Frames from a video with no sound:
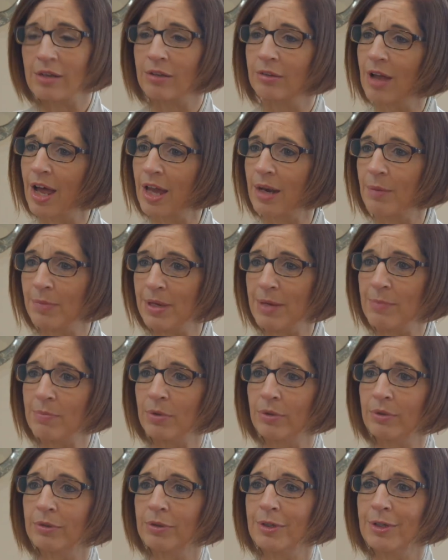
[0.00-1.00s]
A lot of
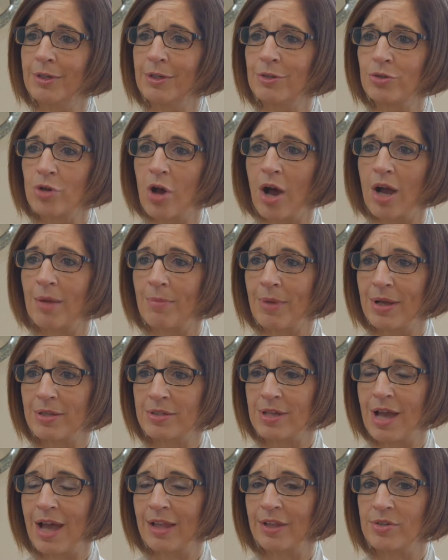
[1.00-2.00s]
people talk
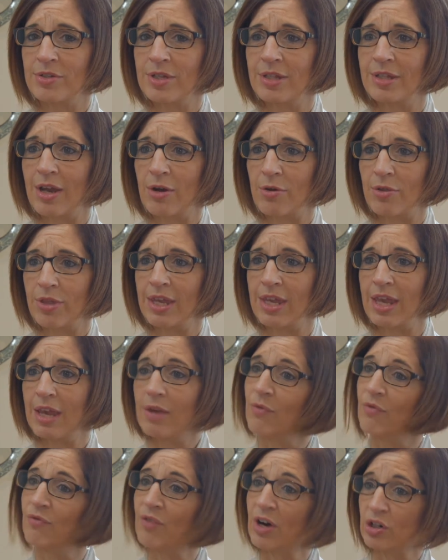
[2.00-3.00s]
about silos and they're
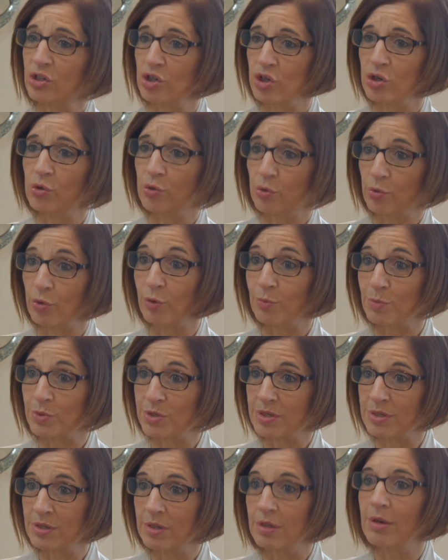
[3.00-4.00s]
thinking functional
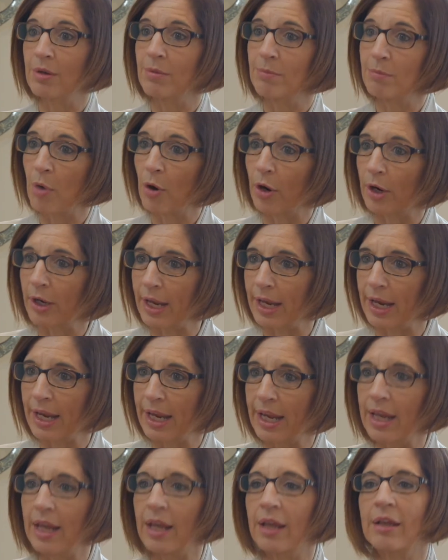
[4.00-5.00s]
groups,
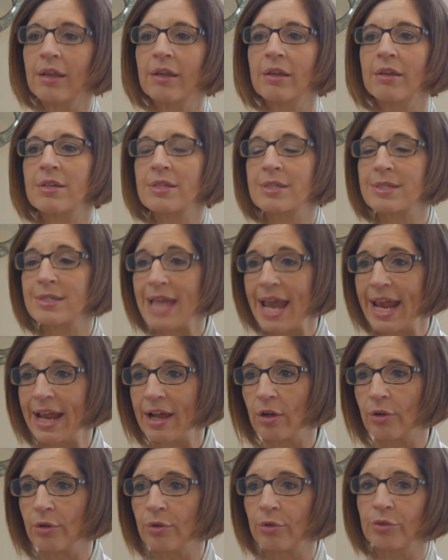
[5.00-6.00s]
marketing,
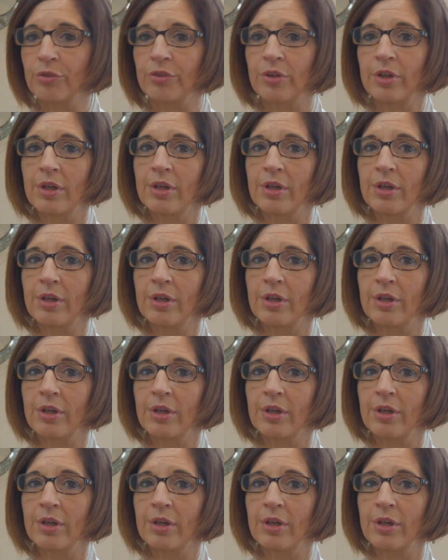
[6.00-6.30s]
sales,